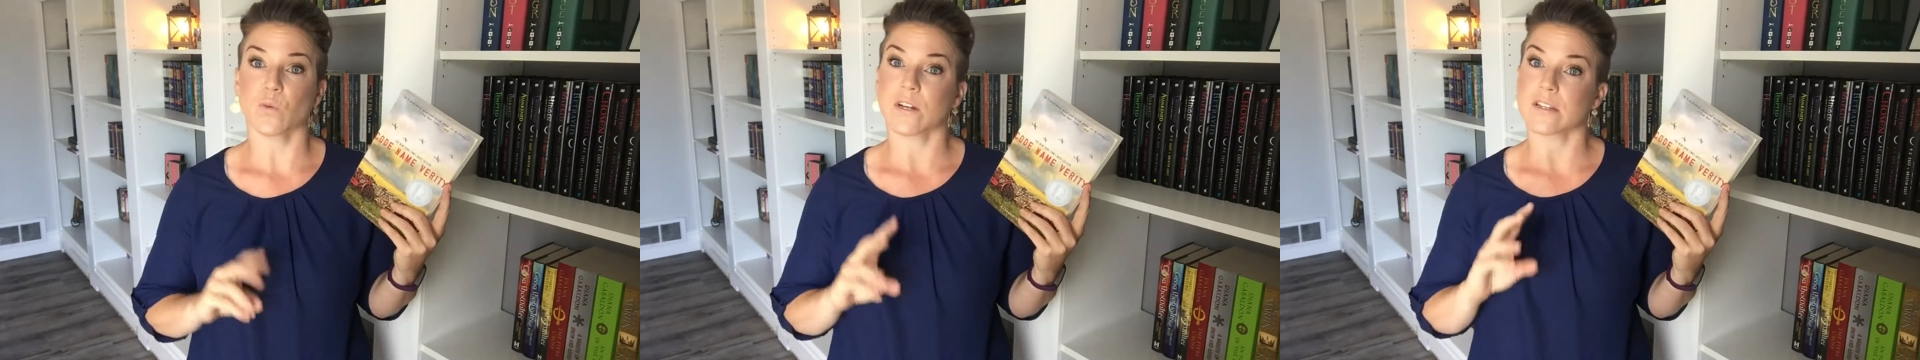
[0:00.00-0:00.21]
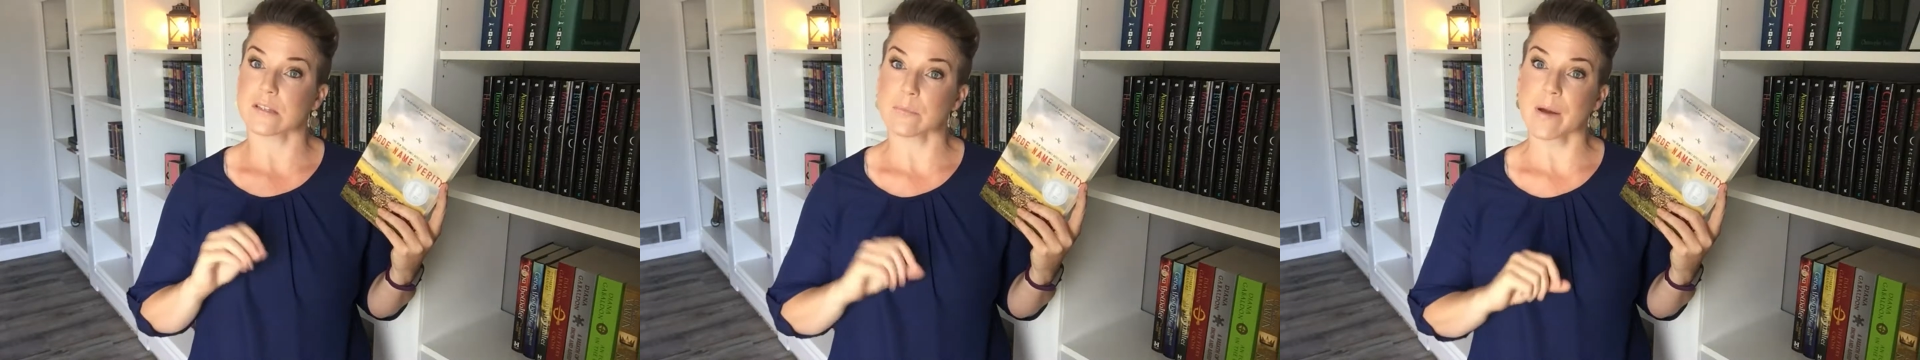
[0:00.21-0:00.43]

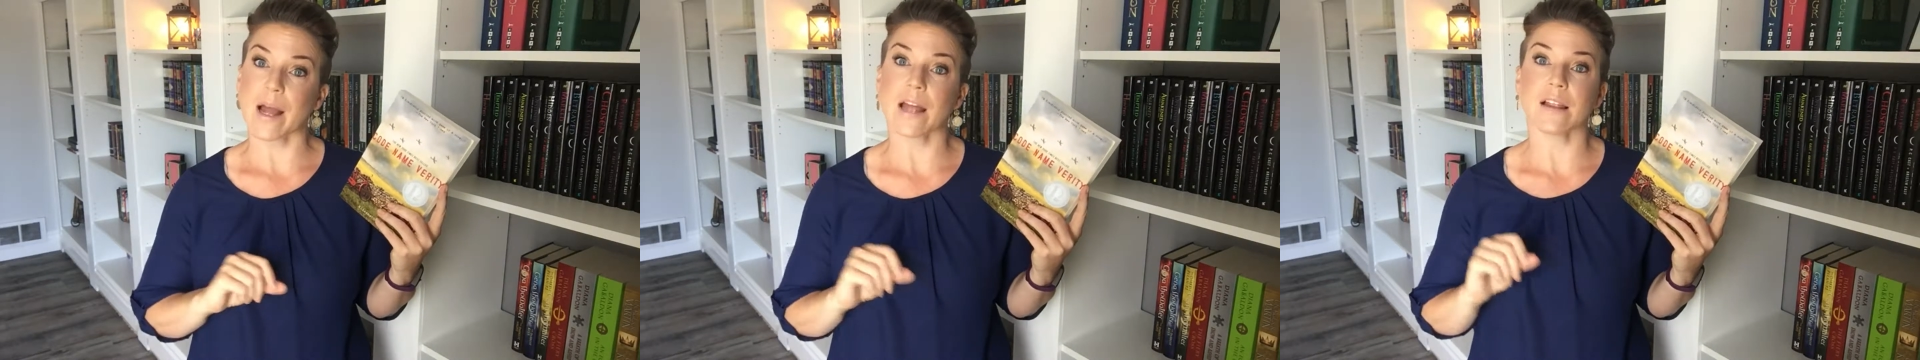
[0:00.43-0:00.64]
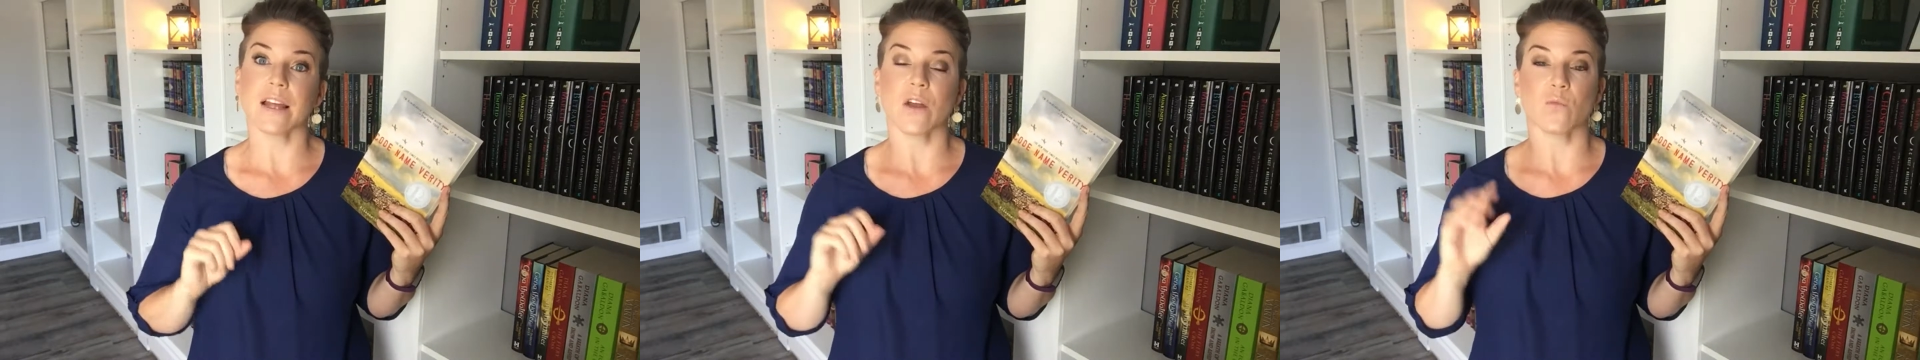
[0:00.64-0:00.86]
One is the
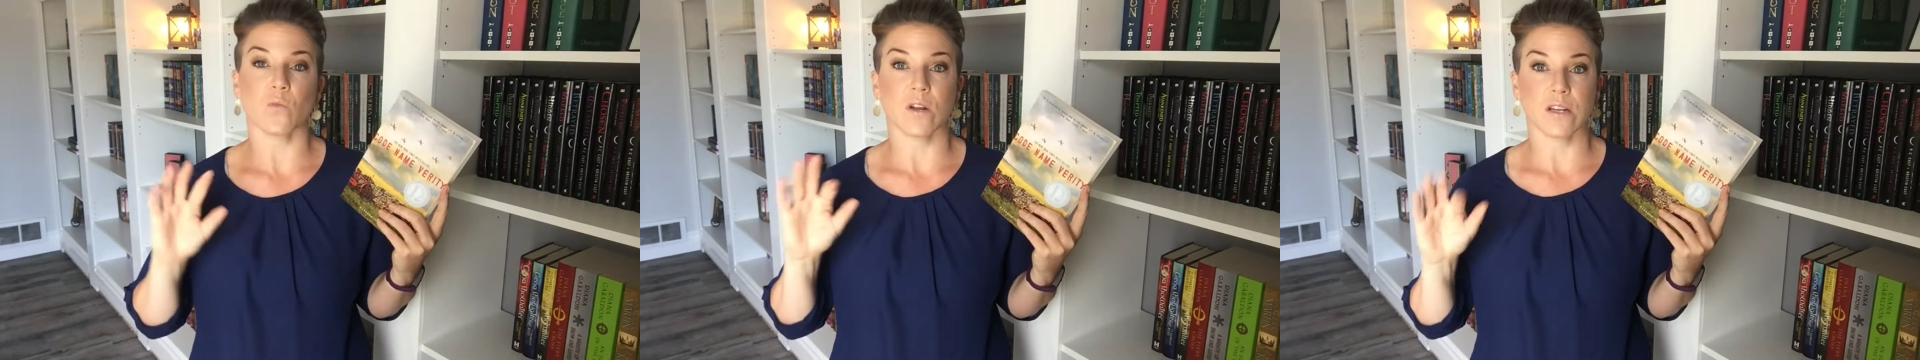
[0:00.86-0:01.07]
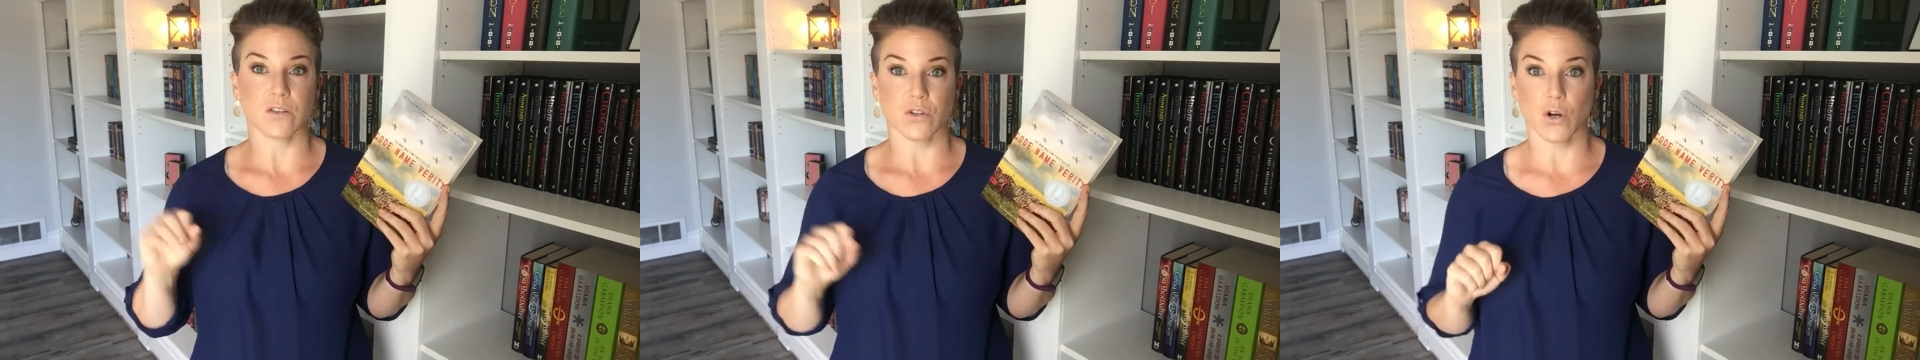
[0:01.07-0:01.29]
pilot and
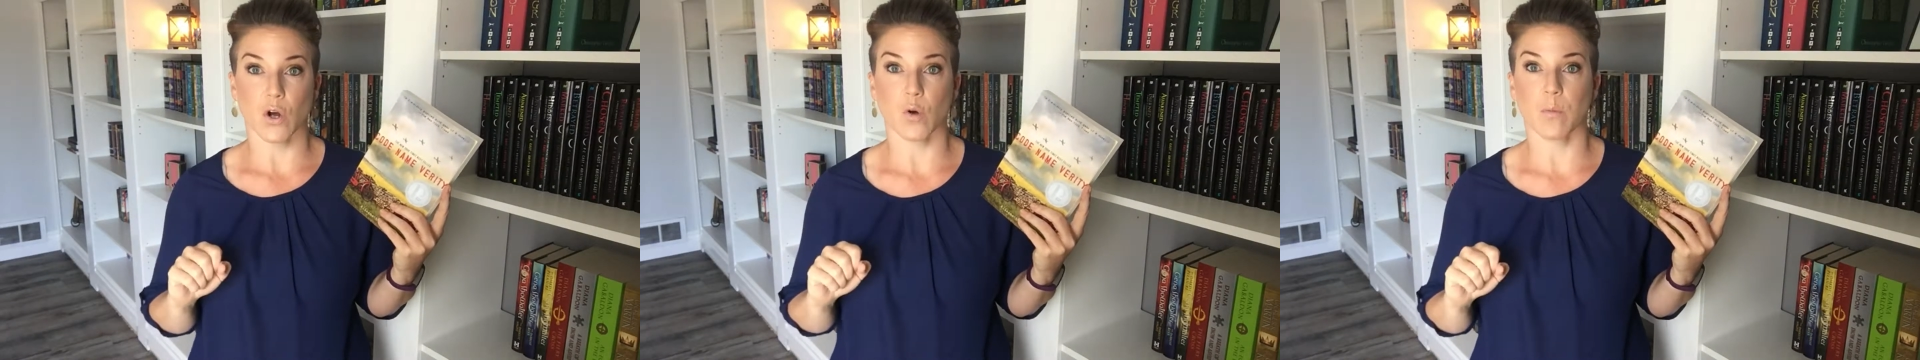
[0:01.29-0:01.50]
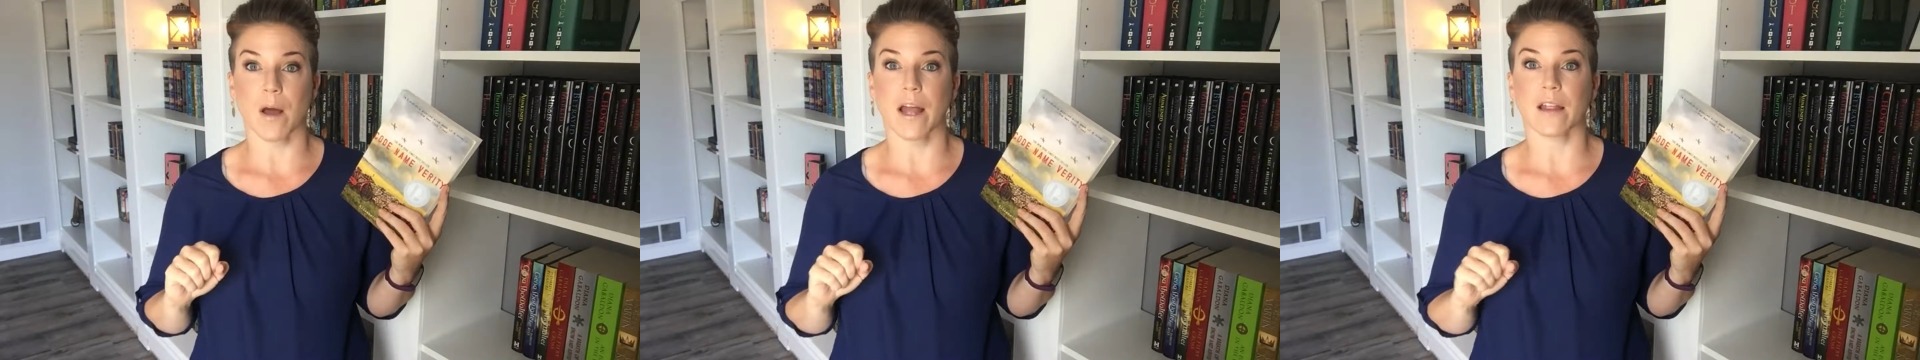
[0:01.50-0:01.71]
one is her
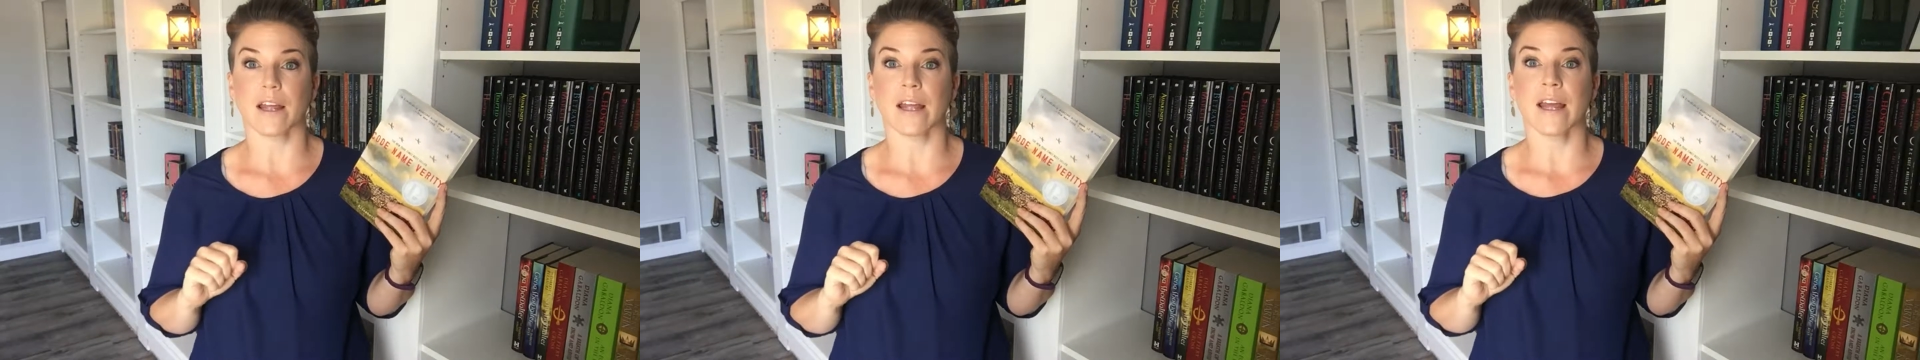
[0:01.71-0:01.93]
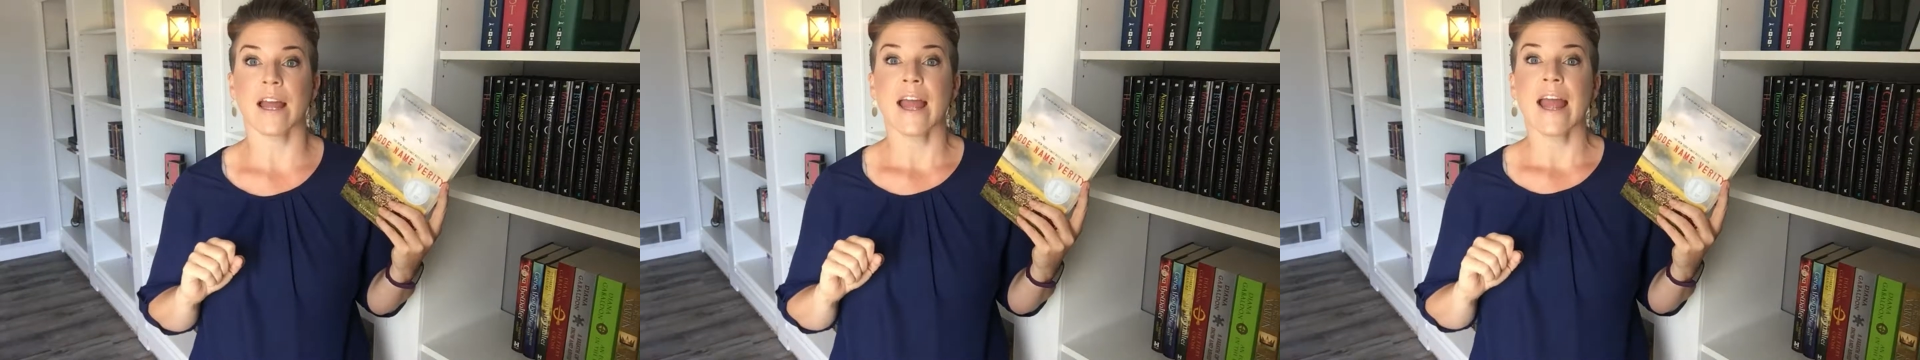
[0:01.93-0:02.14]
co-pilot.